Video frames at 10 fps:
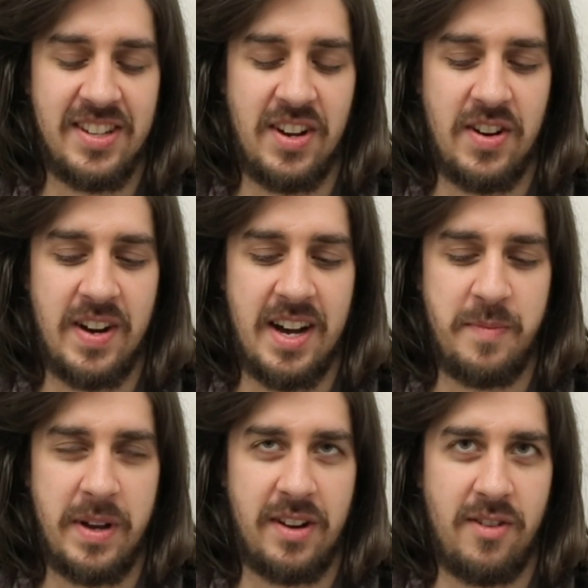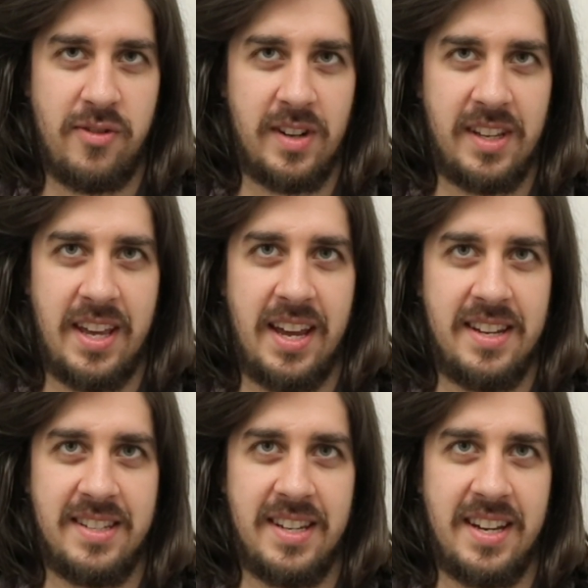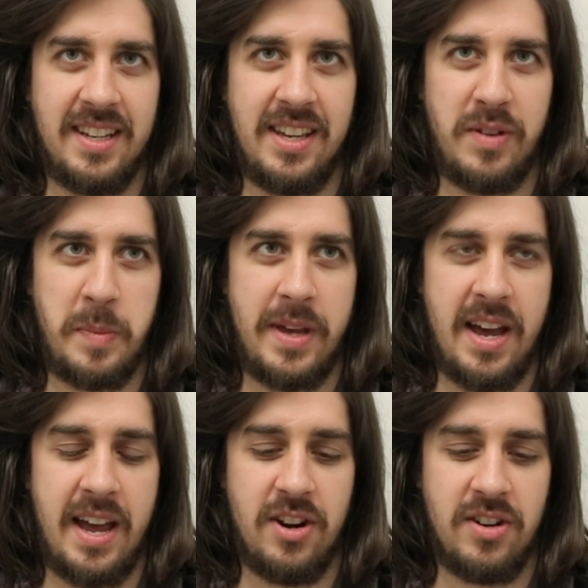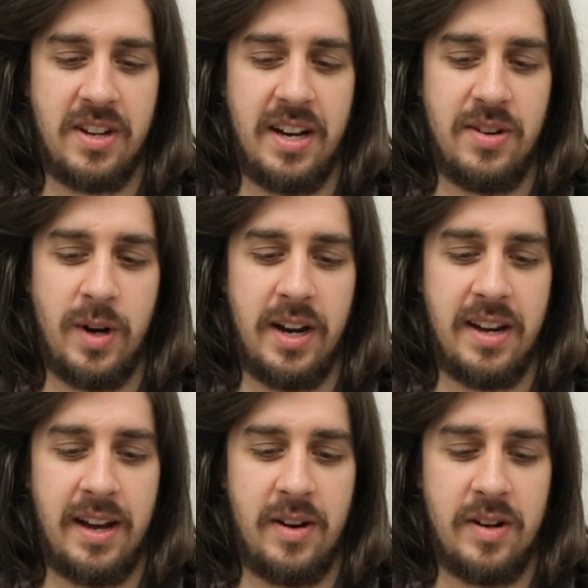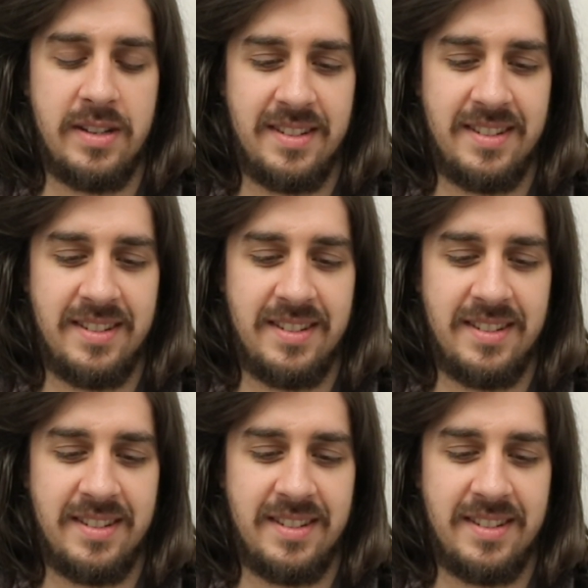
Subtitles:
So, my girlfriend Kate is giving me a haircut right now.